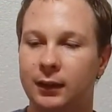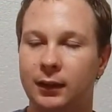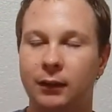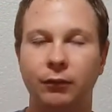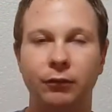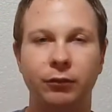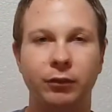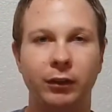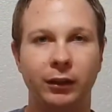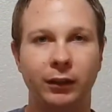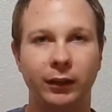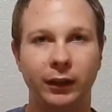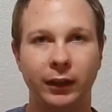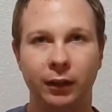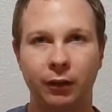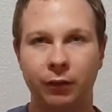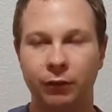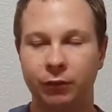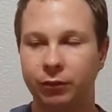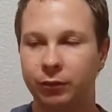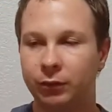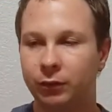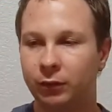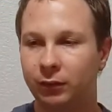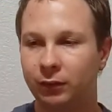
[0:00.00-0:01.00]
very
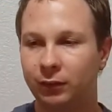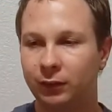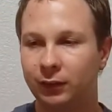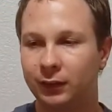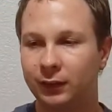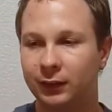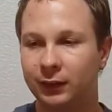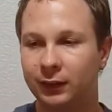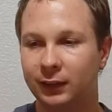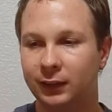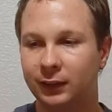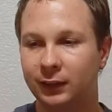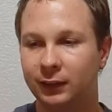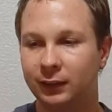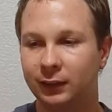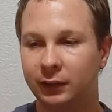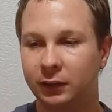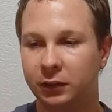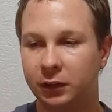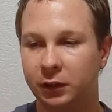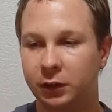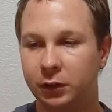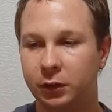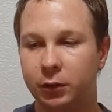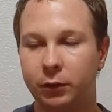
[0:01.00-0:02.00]
helpful, because then you
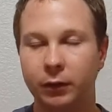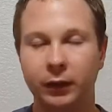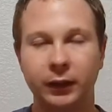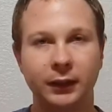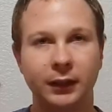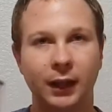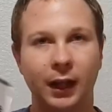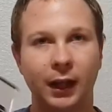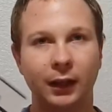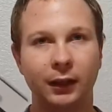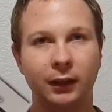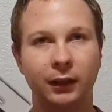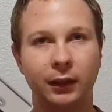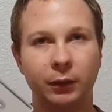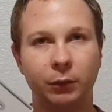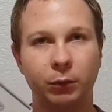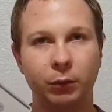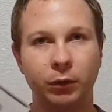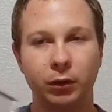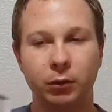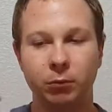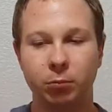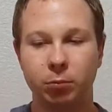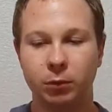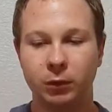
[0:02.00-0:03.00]
know exactly where to
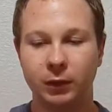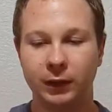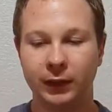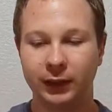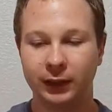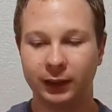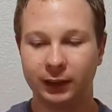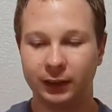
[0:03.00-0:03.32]
put it,